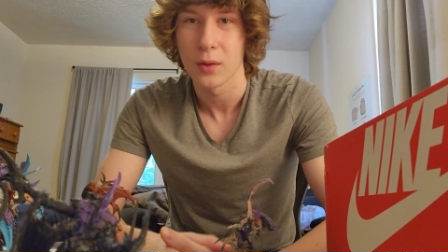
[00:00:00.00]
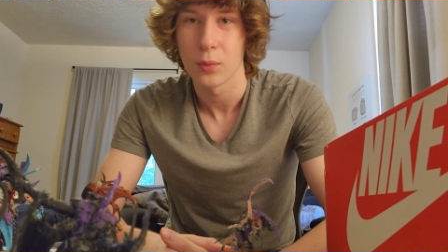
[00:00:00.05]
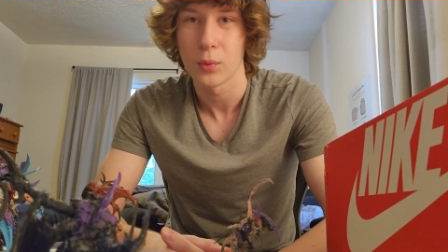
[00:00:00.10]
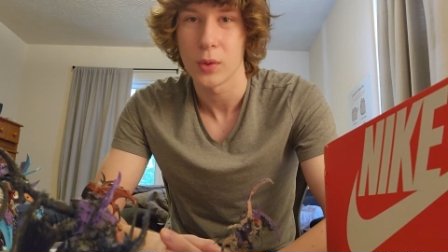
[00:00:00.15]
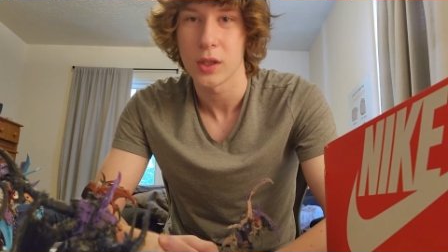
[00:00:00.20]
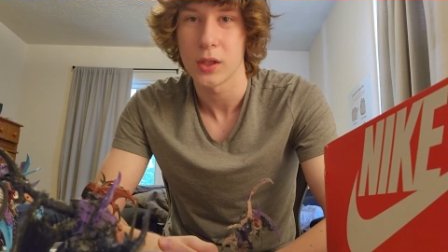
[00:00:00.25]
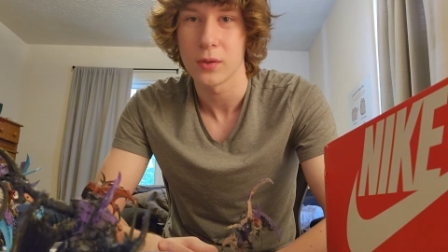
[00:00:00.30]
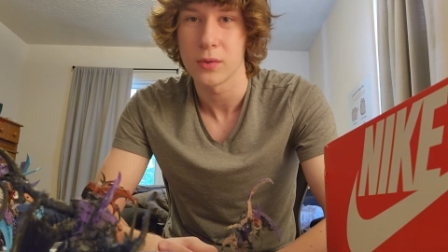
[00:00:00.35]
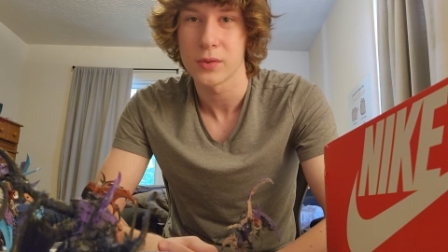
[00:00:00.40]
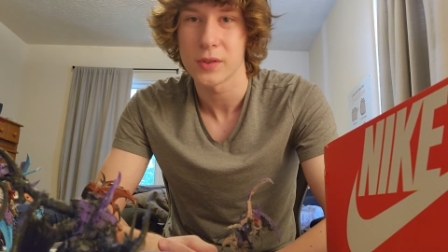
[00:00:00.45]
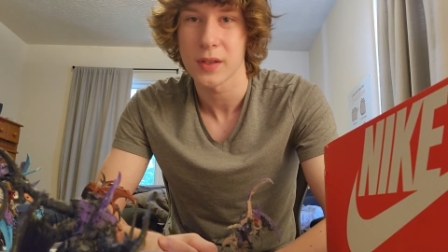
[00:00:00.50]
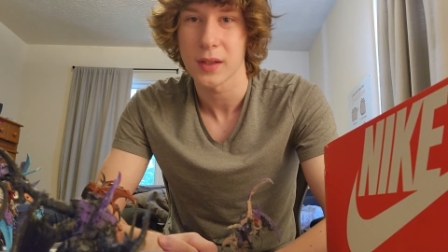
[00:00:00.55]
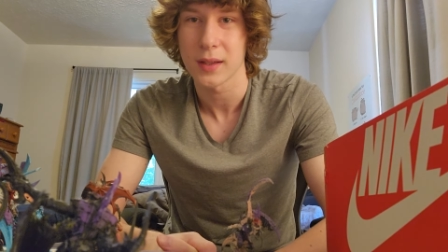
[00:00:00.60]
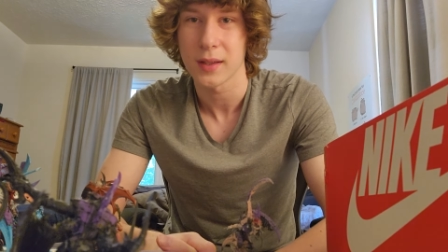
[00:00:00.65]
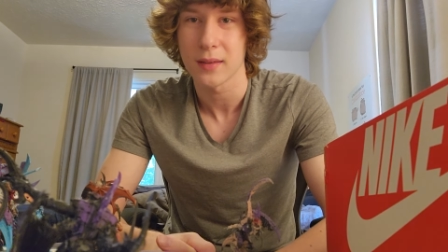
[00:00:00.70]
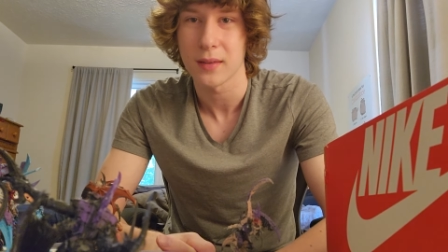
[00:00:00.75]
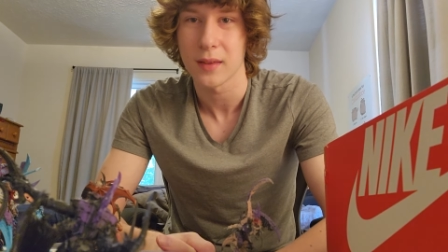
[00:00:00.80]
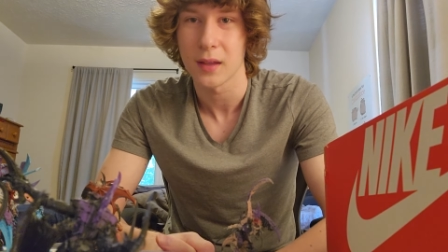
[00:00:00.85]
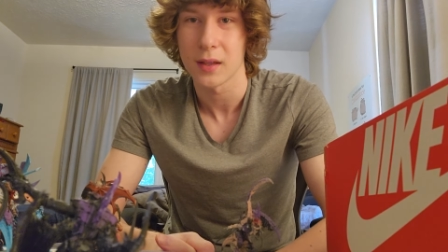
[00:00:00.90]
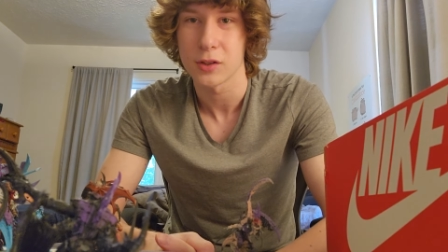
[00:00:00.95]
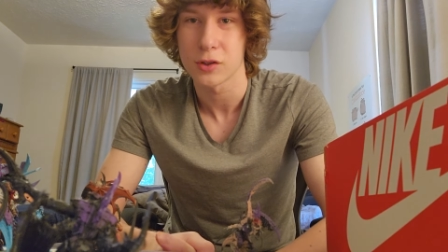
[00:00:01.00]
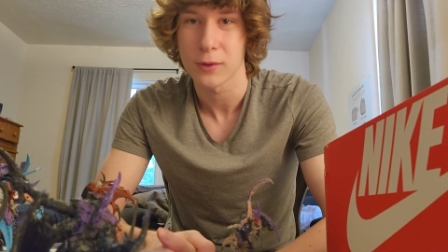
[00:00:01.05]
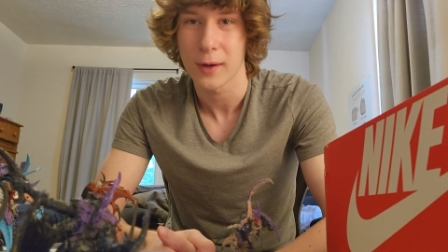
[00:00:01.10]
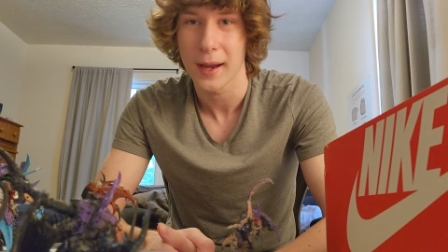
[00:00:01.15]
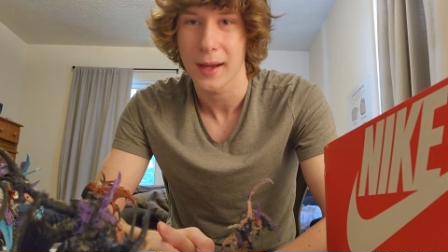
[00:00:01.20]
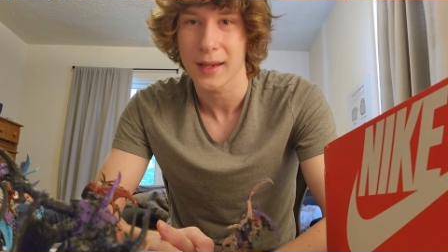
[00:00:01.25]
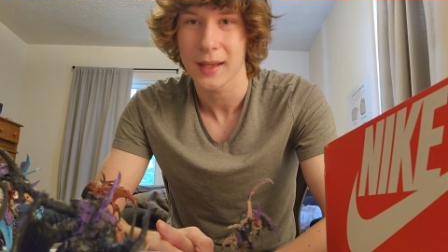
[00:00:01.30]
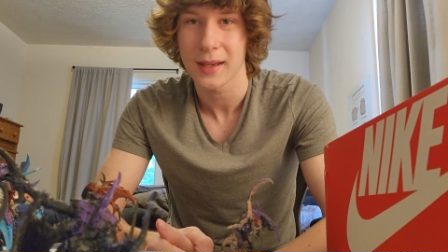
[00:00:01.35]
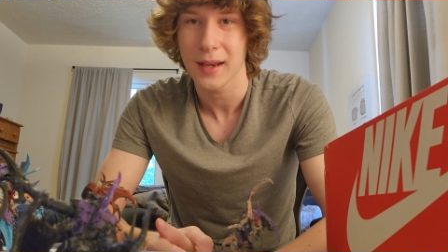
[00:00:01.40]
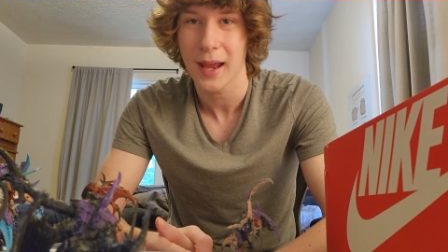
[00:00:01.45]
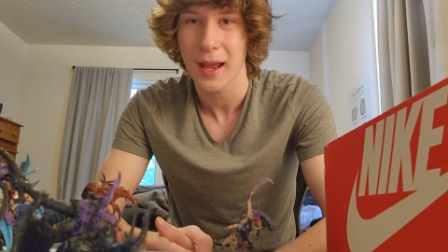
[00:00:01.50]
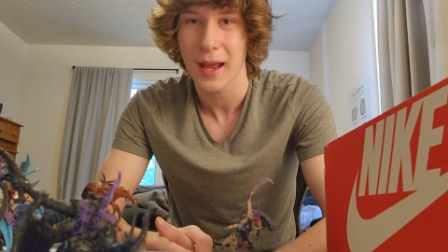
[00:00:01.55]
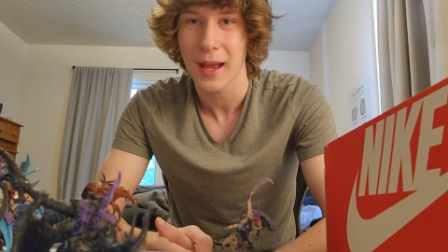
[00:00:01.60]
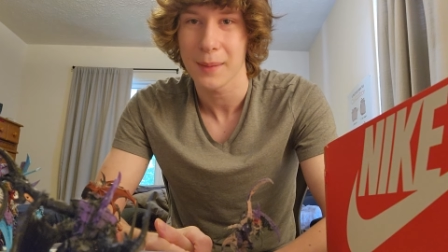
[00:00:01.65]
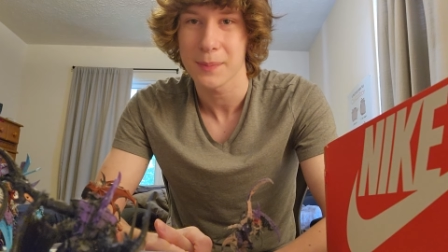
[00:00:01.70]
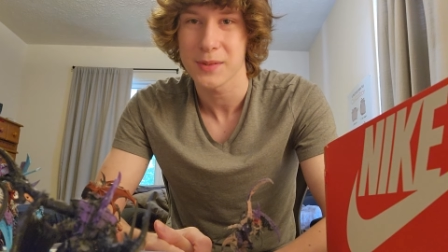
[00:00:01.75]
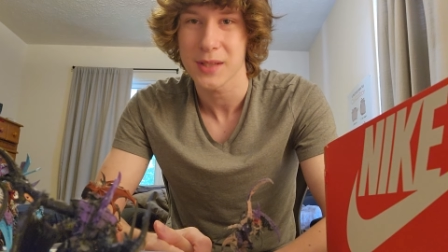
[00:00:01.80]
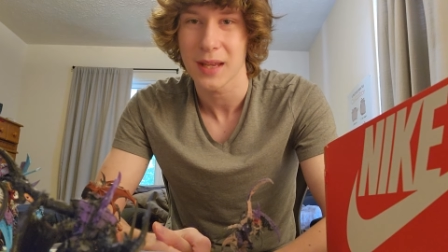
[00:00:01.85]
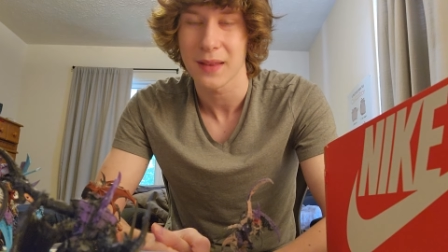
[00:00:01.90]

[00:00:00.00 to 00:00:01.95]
We use like the tracking apps